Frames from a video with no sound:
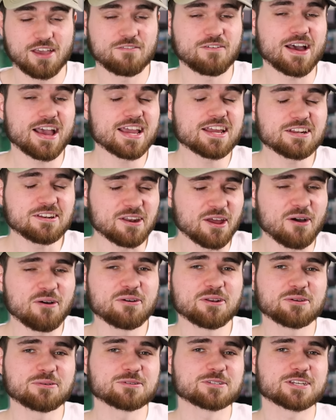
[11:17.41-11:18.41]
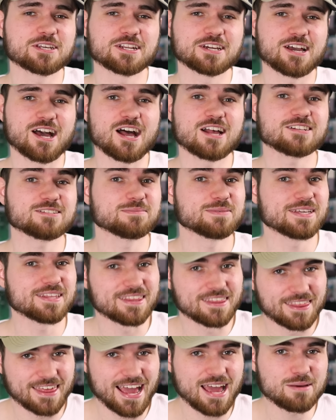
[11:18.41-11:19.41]
If I had known it was going to cost me
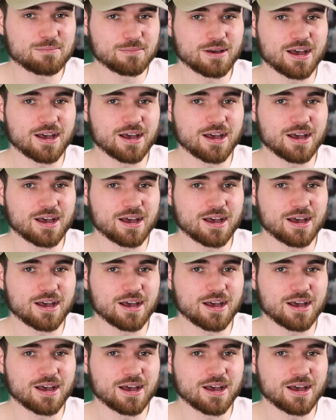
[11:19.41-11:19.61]
that